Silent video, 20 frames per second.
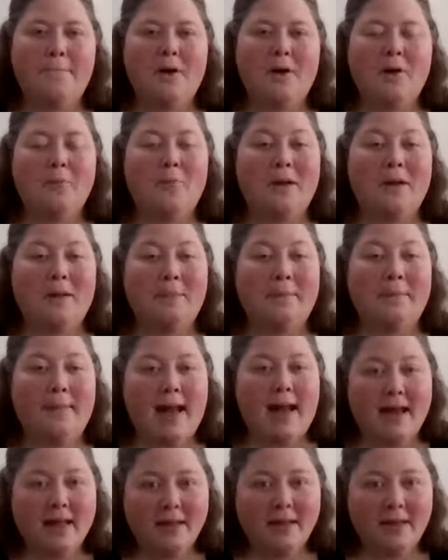But when
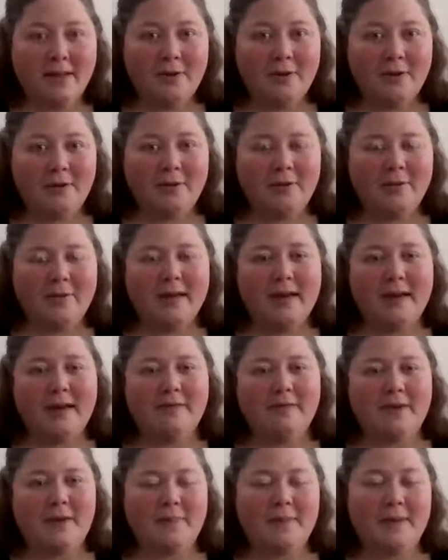Matthew
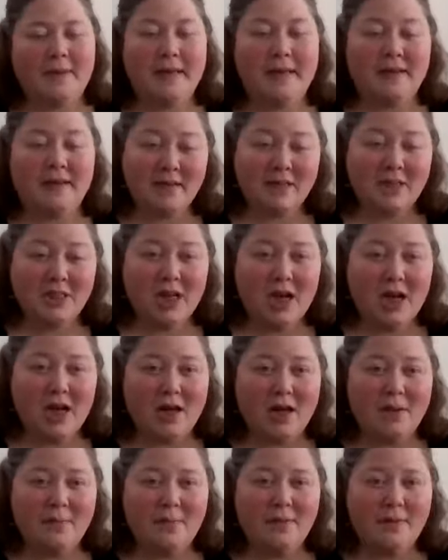gave up his
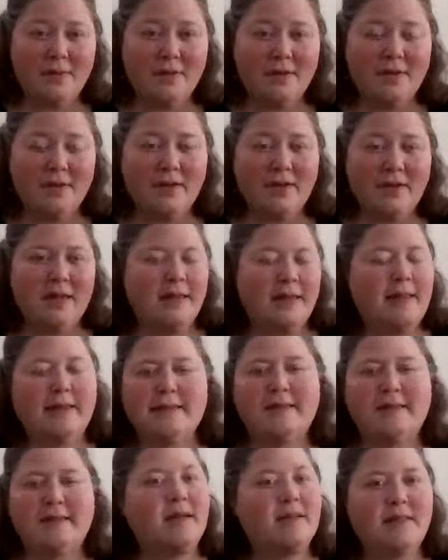job,
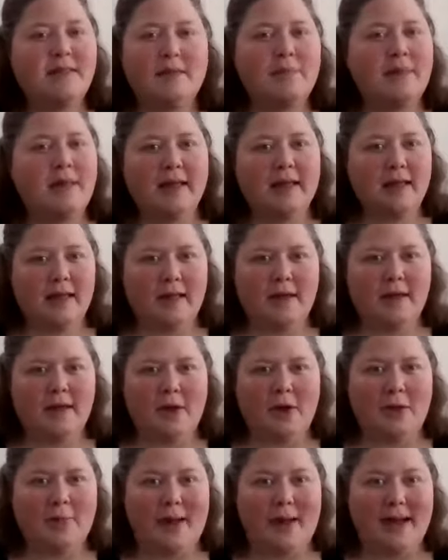that's not something he could
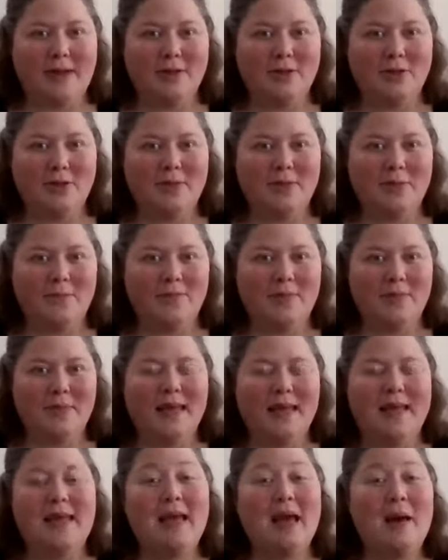go back to.
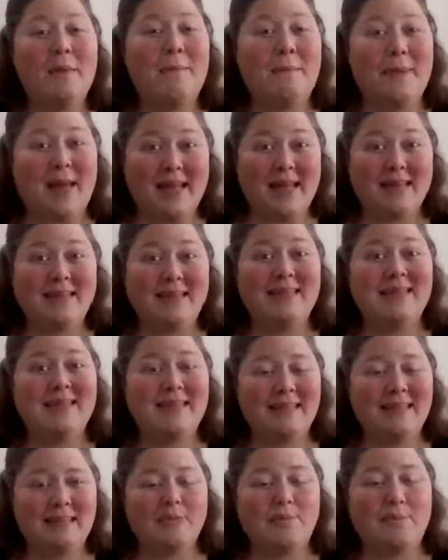he abandoned
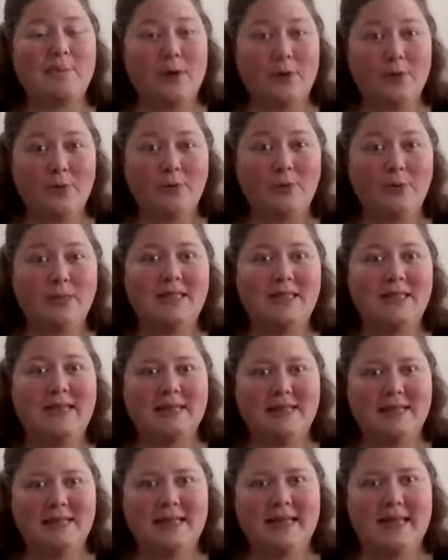his post
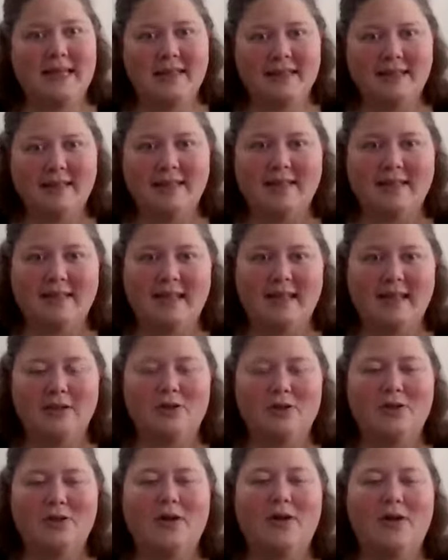as a tax collector.
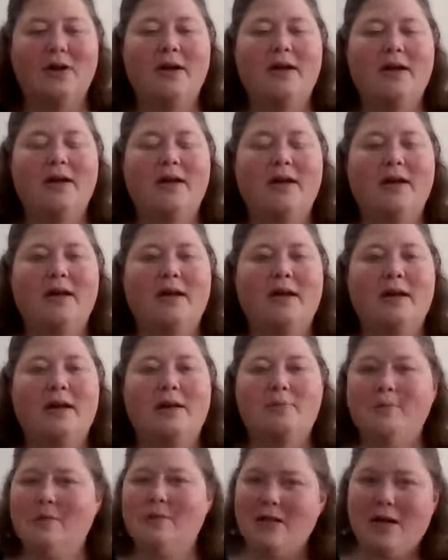
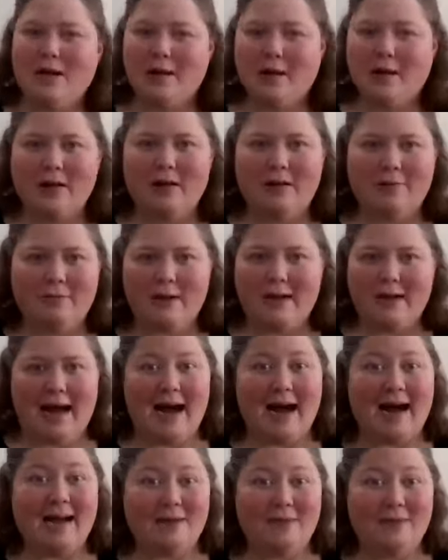He was not going to get
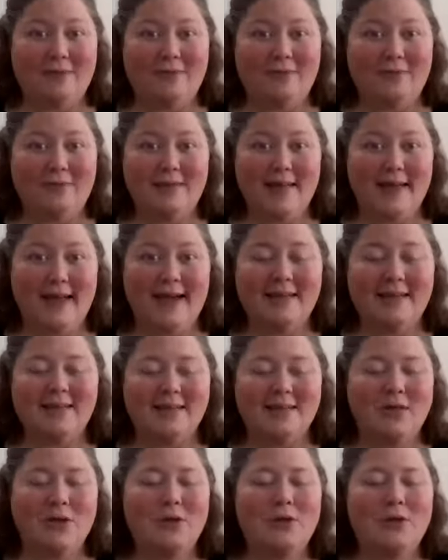rehired for that.
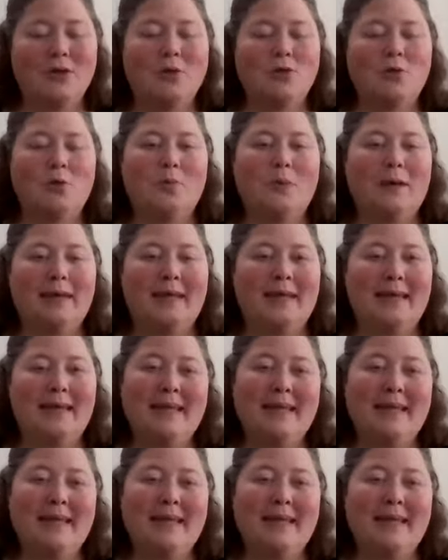So when